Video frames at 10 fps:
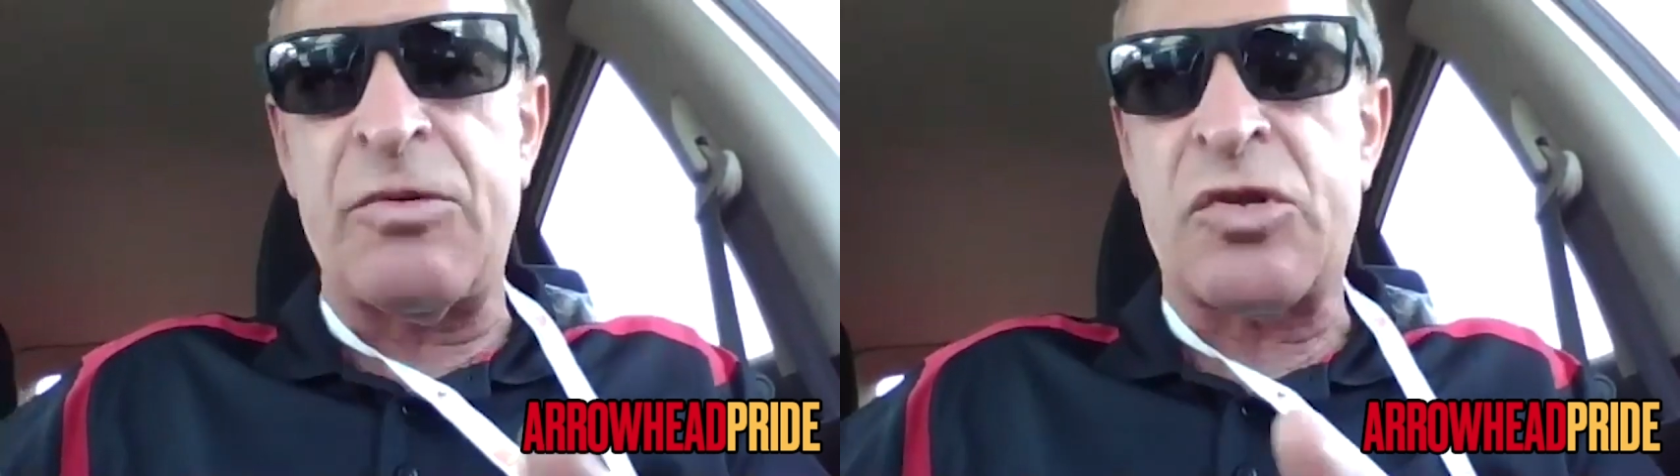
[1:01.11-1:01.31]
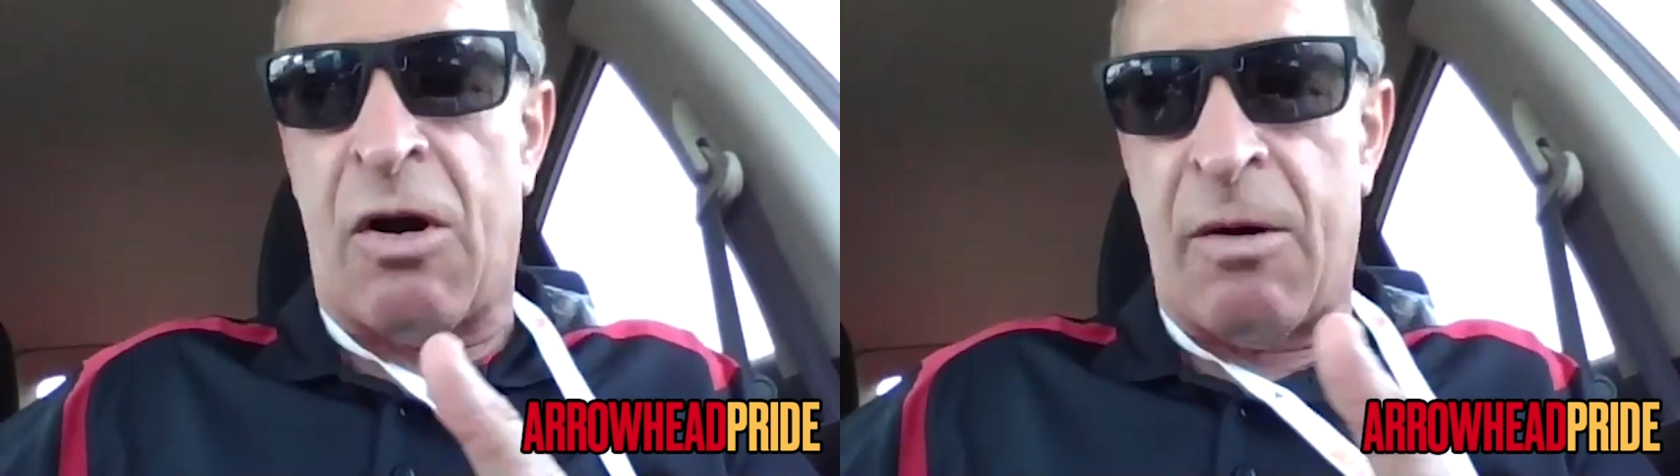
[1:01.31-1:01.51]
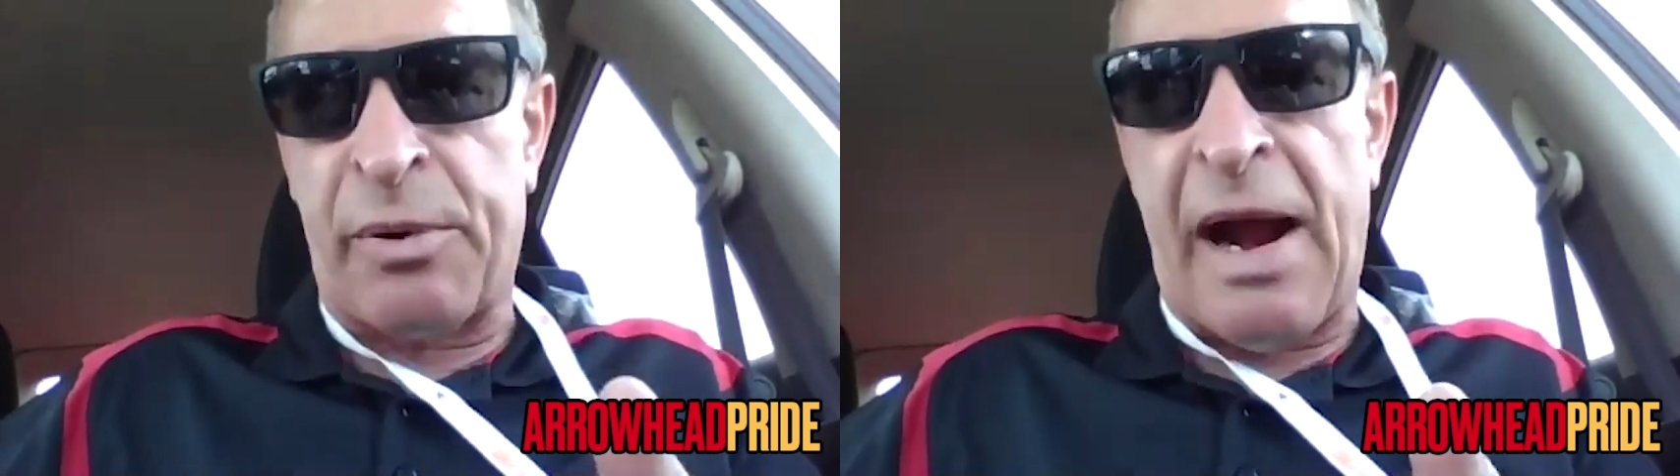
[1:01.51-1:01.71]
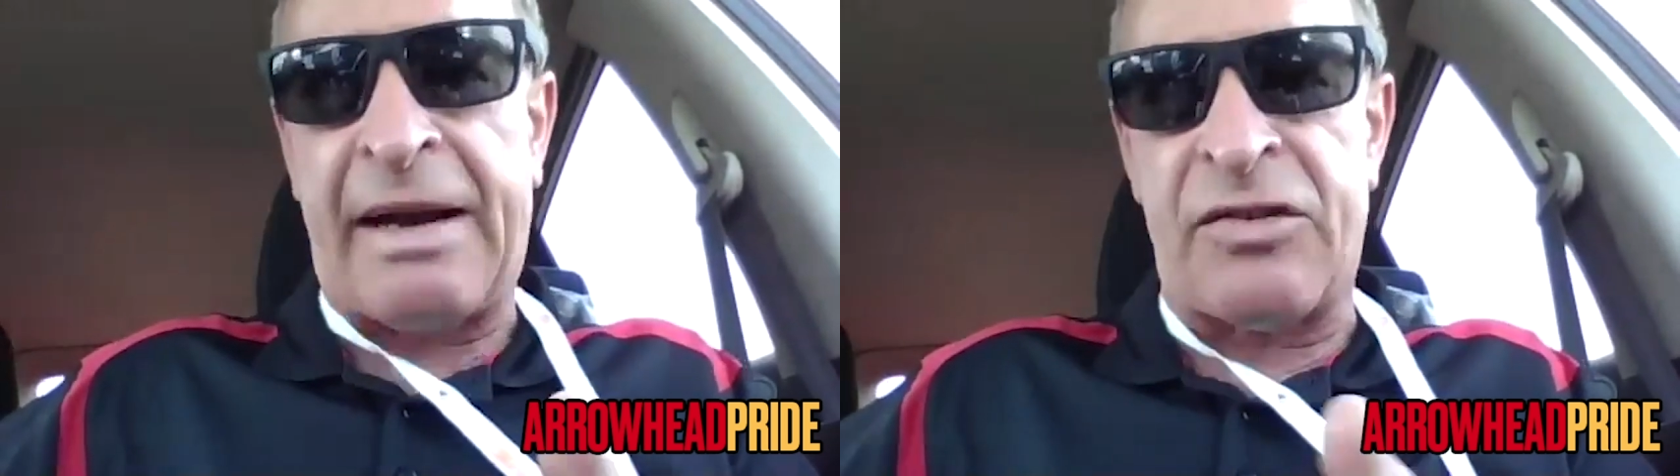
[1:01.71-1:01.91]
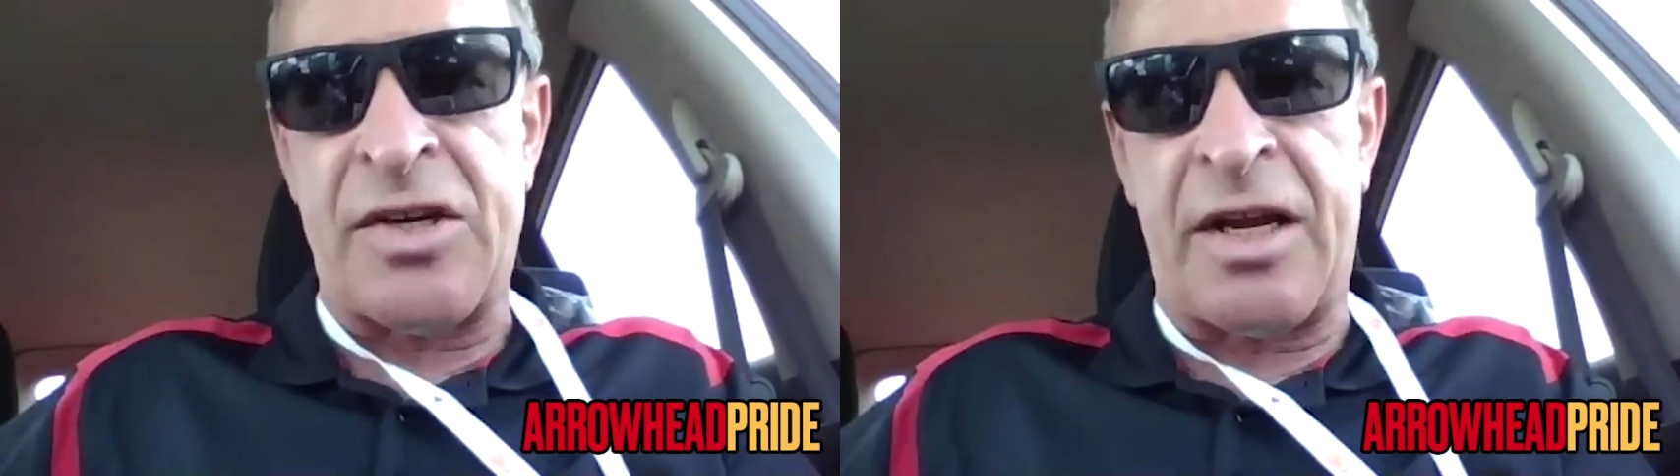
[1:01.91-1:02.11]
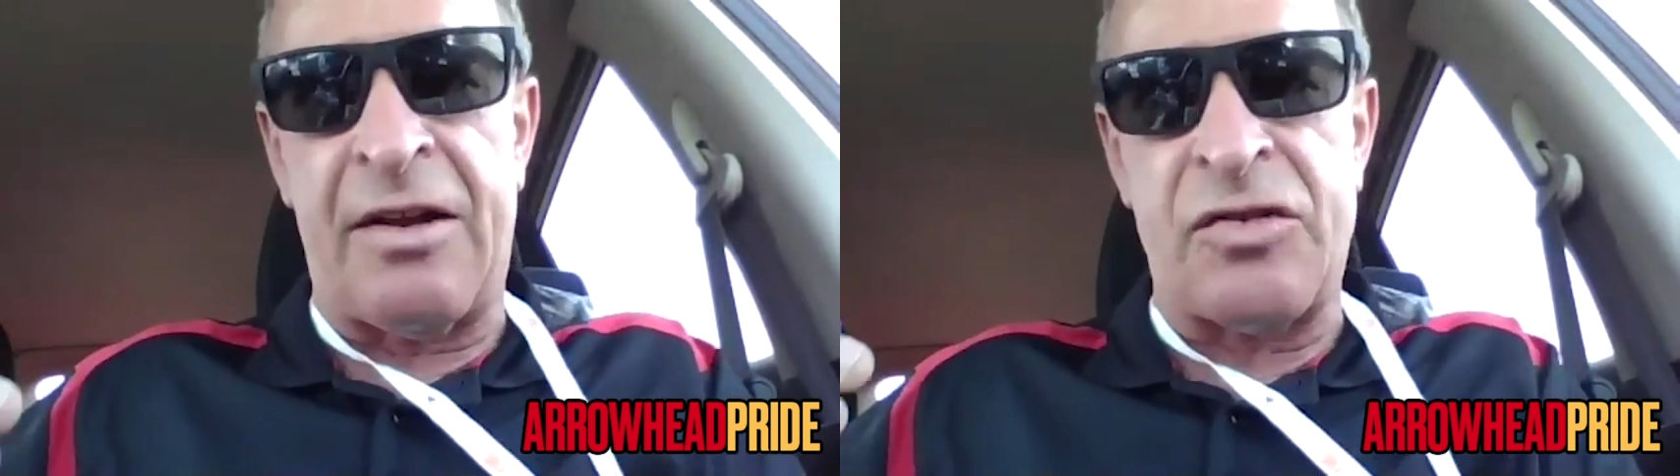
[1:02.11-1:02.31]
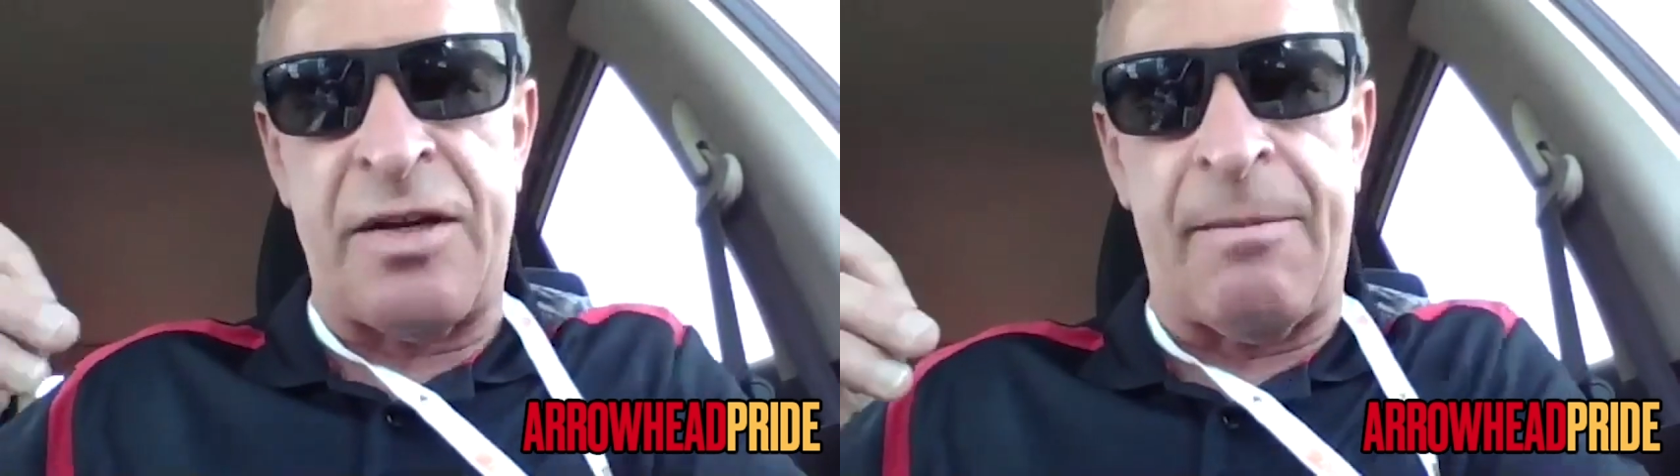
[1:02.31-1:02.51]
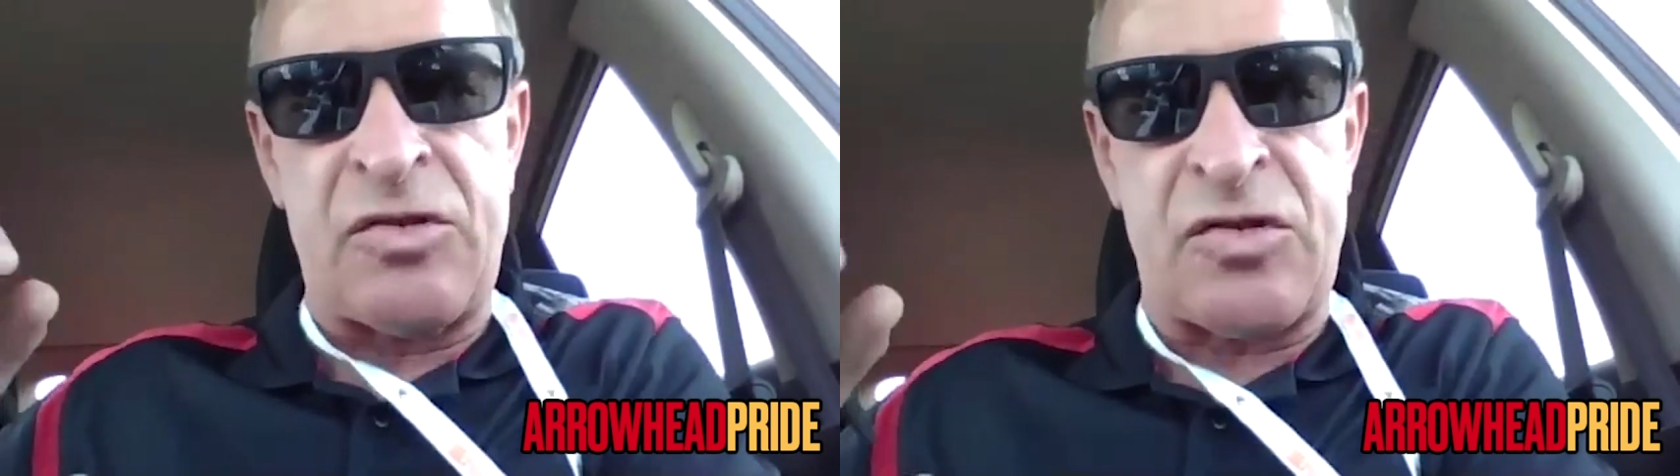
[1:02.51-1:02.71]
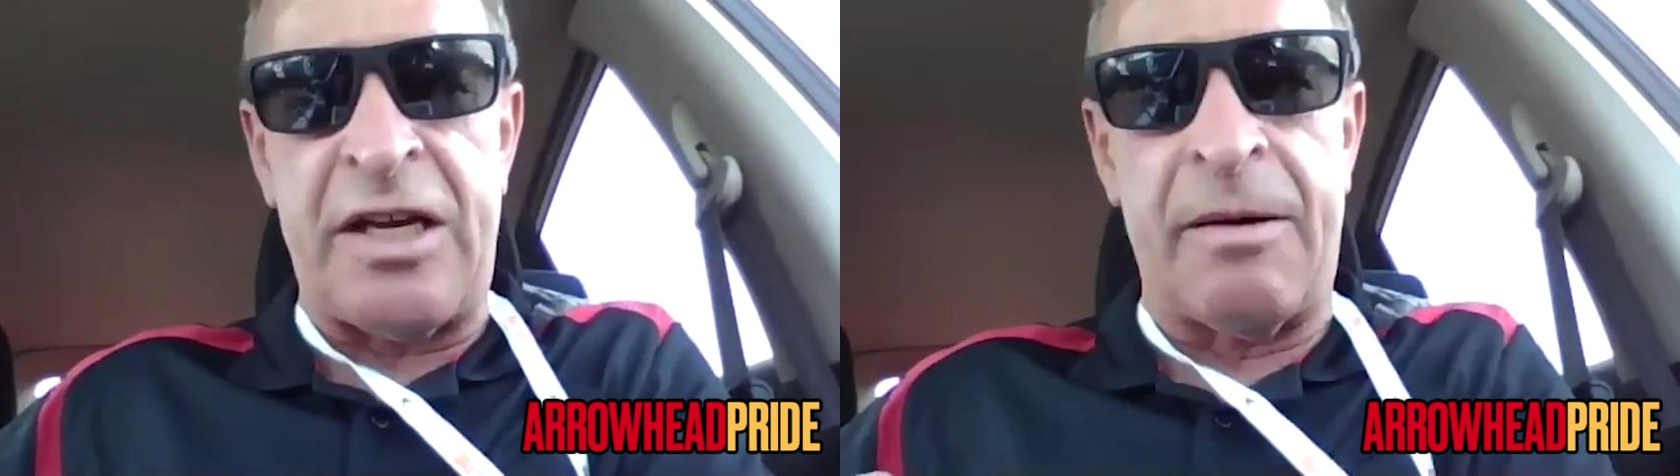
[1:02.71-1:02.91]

started practicing against him and seeing